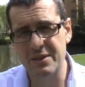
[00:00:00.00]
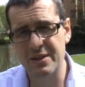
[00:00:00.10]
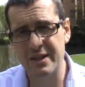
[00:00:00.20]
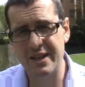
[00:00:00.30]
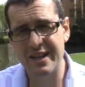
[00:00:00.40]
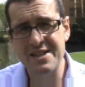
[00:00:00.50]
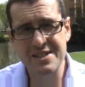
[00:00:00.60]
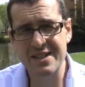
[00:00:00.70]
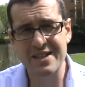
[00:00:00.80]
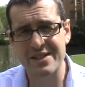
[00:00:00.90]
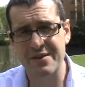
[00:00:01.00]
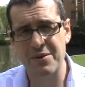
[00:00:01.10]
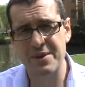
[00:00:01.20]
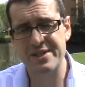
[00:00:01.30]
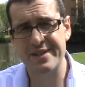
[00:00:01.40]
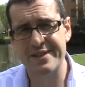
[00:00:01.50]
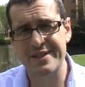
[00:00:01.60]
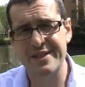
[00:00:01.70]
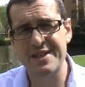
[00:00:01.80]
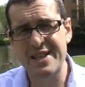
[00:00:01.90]
The existence of
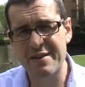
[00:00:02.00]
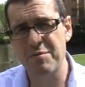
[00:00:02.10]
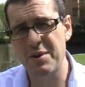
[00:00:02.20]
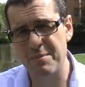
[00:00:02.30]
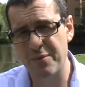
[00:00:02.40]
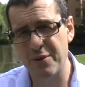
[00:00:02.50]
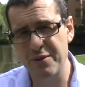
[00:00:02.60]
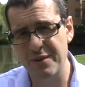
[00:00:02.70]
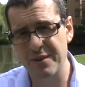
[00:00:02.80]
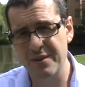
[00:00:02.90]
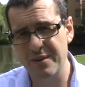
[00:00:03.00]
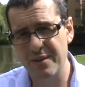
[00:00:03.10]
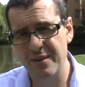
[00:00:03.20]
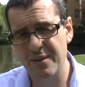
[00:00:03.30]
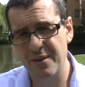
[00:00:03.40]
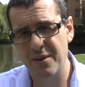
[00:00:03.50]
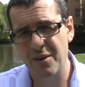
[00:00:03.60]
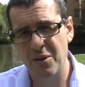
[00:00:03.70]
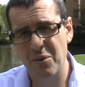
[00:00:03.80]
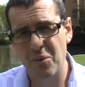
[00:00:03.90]
coincidences has never been proven.
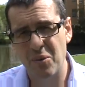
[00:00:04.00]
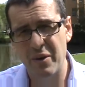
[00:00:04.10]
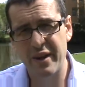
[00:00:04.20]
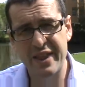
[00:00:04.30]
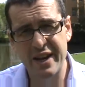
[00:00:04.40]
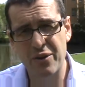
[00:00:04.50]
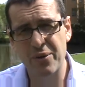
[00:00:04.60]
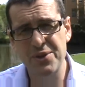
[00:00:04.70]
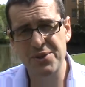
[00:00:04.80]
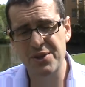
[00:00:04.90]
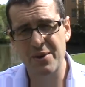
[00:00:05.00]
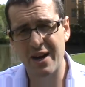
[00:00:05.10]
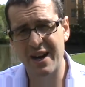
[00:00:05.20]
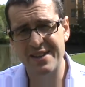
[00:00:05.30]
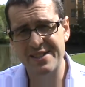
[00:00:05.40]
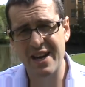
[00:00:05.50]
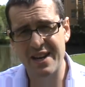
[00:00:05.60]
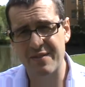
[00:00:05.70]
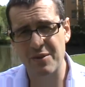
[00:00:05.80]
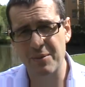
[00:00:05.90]
They're crucial to our
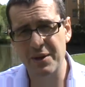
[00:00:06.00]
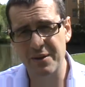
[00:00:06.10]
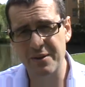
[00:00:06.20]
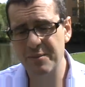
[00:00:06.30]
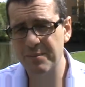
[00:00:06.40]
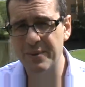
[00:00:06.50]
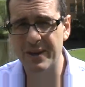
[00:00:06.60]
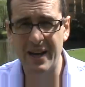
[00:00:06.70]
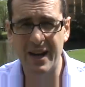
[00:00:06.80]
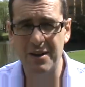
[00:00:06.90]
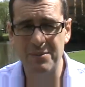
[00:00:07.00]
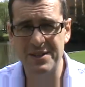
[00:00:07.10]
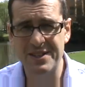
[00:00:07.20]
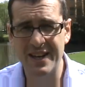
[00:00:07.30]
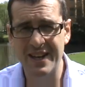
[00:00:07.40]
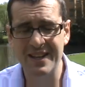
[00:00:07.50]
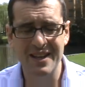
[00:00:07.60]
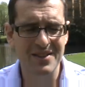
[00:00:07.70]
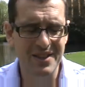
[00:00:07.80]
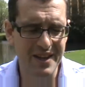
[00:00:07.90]
understanding of the world, but how could we say
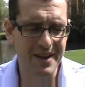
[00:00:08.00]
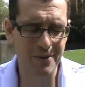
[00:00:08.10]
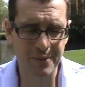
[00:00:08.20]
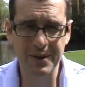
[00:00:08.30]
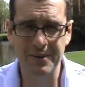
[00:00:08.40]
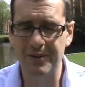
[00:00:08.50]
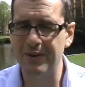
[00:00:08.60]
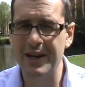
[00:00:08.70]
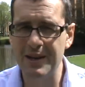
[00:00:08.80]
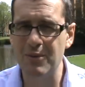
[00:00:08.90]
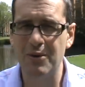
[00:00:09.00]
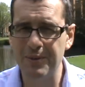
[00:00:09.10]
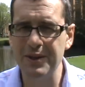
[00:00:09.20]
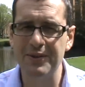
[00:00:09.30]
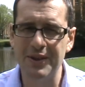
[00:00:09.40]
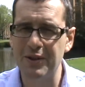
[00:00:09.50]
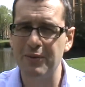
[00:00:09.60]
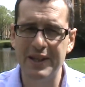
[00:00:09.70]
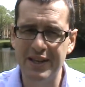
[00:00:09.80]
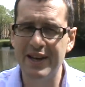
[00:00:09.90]
they are real or any more real than the
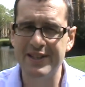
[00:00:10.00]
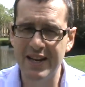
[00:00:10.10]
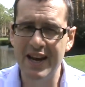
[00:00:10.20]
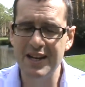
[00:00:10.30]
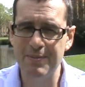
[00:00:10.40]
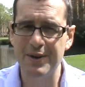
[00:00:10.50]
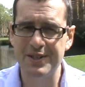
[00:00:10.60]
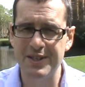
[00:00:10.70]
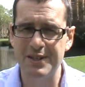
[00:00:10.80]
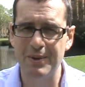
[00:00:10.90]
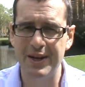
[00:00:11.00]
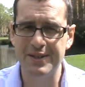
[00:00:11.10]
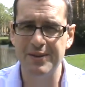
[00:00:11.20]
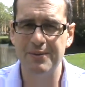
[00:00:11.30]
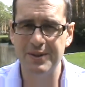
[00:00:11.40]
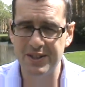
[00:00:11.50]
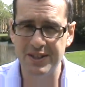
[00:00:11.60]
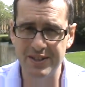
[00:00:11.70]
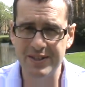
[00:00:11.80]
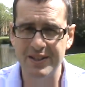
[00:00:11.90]
way that a Zandi person explains it, which
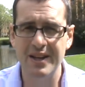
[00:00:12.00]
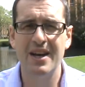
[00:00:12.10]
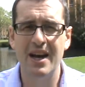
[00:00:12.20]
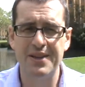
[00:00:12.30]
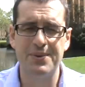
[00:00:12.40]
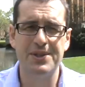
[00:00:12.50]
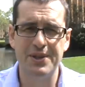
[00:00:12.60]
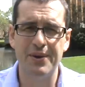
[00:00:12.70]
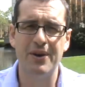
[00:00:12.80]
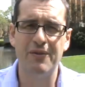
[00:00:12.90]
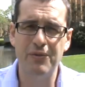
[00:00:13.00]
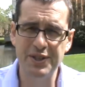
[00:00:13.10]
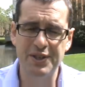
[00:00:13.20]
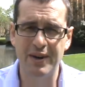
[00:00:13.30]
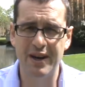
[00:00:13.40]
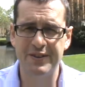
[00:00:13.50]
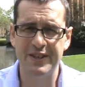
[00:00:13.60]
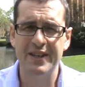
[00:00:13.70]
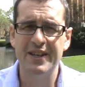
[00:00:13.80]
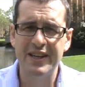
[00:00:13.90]
is as a result of witchcraft?
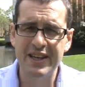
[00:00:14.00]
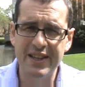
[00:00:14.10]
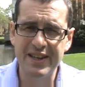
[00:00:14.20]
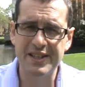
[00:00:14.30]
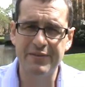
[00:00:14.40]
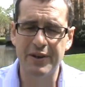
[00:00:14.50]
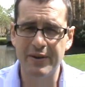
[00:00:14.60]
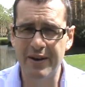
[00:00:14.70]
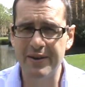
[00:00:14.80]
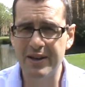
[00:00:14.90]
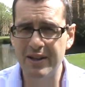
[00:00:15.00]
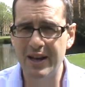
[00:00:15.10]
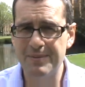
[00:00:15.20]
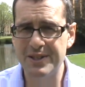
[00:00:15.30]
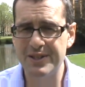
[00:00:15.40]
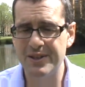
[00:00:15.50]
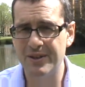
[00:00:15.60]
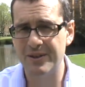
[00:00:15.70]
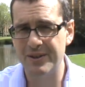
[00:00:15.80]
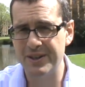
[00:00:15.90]
He thinks if a granary collapses
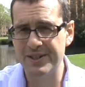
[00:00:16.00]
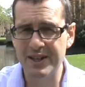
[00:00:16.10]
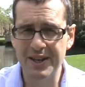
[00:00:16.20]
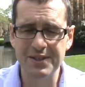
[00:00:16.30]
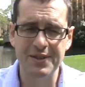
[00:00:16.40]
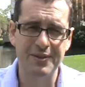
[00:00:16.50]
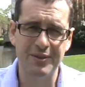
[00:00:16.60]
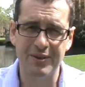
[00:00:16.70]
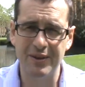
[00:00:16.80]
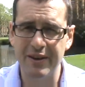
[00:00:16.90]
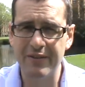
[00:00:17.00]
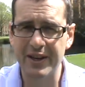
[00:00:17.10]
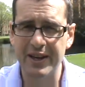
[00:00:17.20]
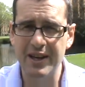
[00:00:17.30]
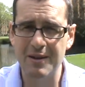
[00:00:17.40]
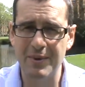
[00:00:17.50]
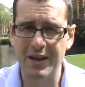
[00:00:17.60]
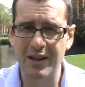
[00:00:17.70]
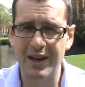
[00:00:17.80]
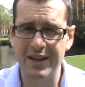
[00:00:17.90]
on his cousin or if I get hit by
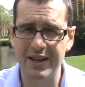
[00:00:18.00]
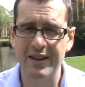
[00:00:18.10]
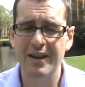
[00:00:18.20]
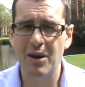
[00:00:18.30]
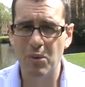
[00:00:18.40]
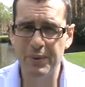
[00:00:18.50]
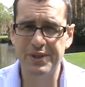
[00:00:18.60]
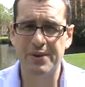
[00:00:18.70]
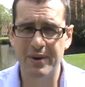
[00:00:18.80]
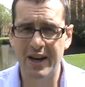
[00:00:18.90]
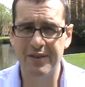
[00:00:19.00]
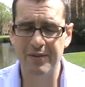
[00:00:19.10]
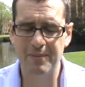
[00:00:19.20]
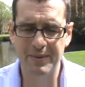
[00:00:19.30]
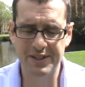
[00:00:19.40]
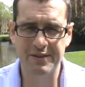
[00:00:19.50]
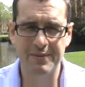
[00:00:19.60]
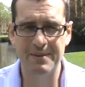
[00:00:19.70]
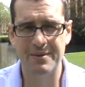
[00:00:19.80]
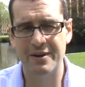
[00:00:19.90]
lightning, witchcraft must have
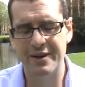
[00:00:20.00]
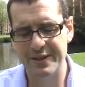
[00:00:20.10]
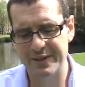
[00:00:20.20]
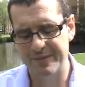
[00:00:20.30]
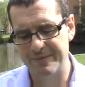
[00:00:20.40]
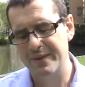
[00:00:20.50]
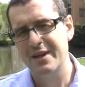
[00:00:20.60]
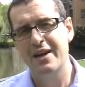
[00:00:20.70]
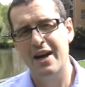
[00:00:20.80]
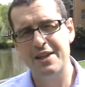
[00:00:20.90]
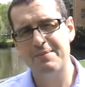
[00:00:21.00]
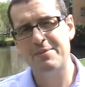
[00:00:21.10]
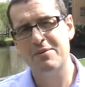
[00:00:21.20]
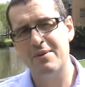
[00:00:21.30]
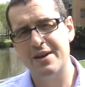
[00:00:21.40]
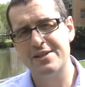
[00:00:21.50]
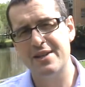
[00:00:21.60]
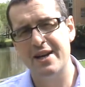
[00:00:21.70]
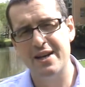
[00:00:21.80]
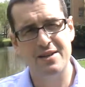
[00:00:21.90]
been behind it. Other people might
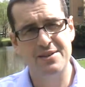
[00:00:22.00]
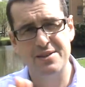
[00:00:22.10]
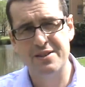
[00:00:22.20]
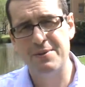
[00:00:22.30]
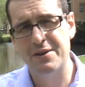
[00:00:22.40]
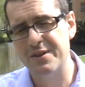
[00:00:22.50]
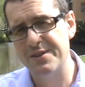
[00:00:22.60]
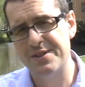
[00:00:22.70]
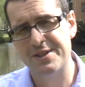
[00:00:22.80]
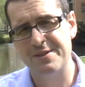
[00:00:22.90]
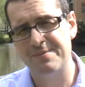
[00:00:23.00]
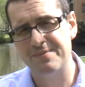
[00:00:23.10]
say spirits,